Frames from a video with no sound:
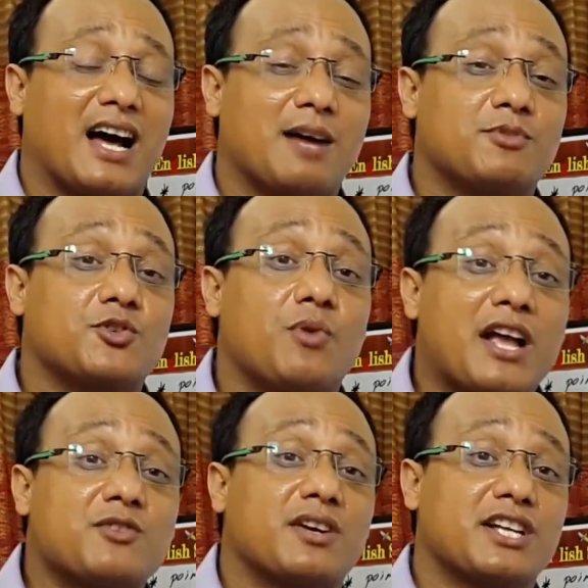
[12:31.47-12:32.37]
I'm
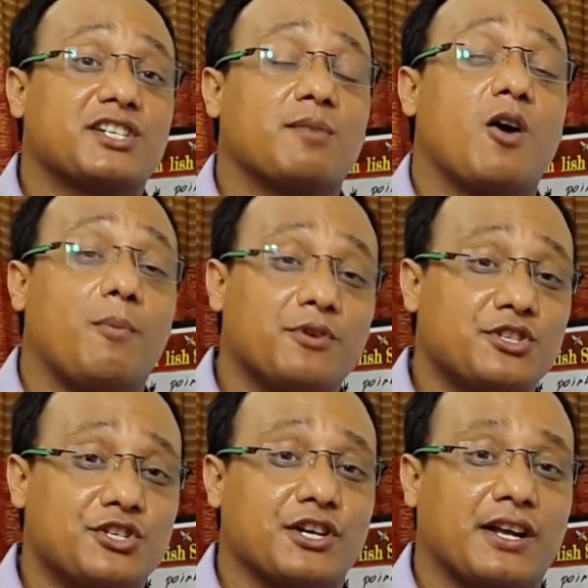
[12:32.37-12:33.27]
trying to understand my
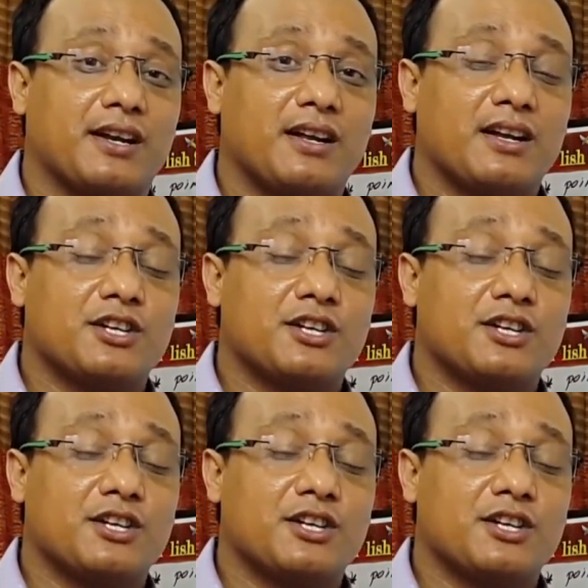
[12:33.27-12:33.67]
opposition